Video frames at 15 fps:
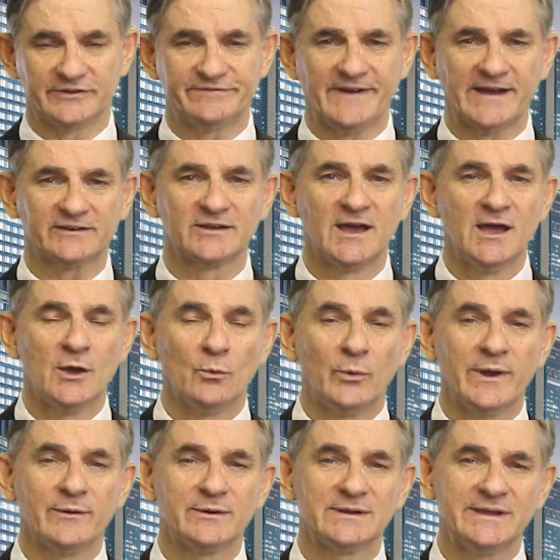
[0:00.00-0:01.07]
In fact,
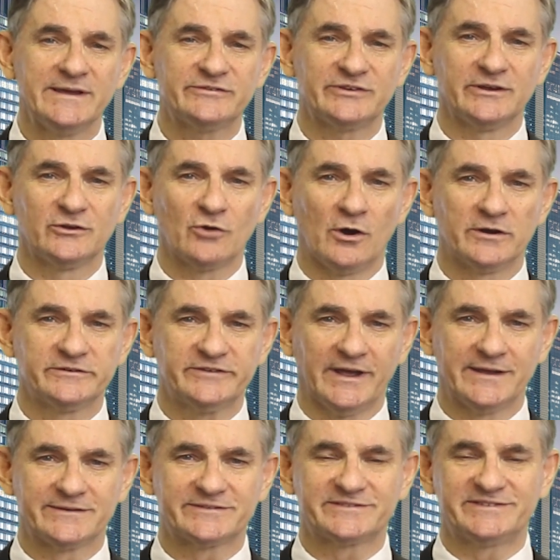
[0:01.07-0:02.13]
we're releasing
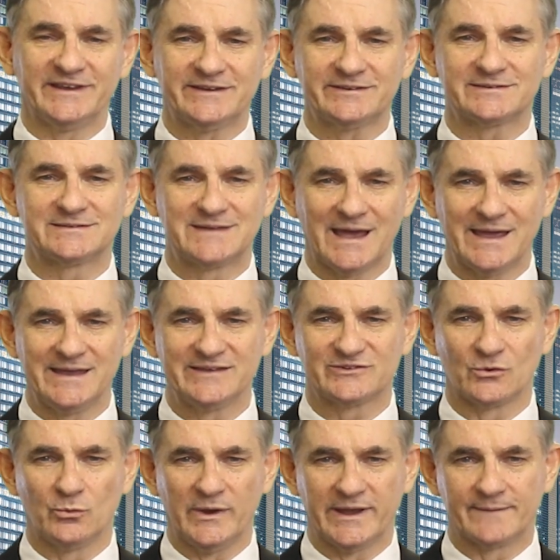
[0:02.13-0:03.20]
content 6 days
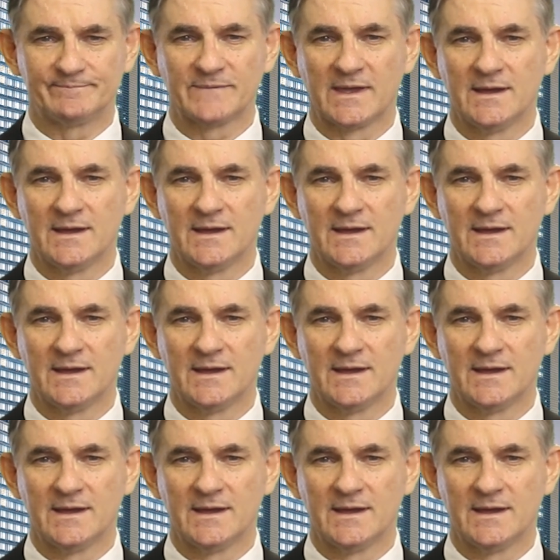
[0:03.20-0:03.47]
a week.